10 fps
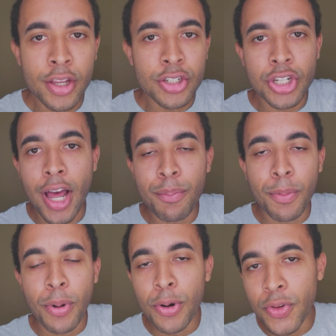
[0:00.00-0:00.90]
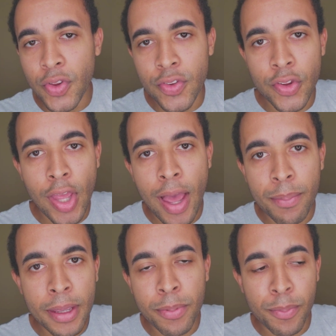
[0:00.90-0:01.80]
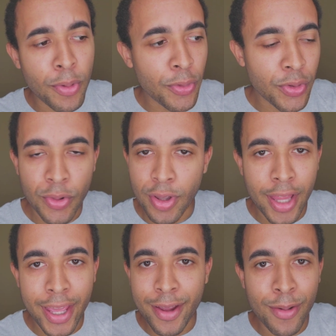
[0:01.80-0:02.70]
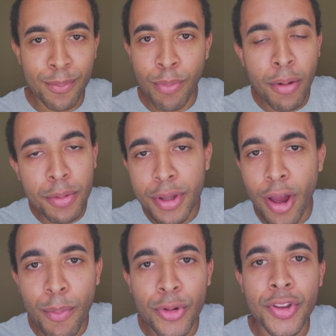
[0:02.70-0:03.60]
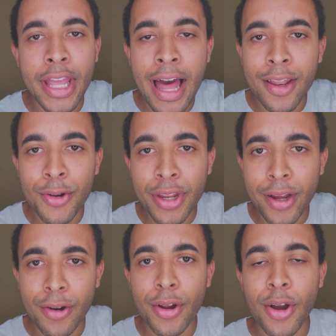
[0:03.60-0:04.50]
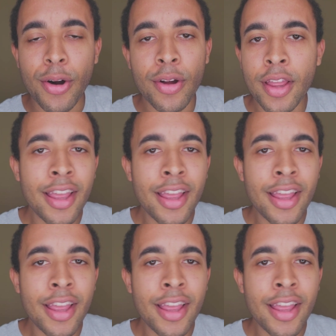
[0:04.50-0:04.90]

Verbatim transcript: Sean proposed the CIP proposal like probably almost a calendar year ago.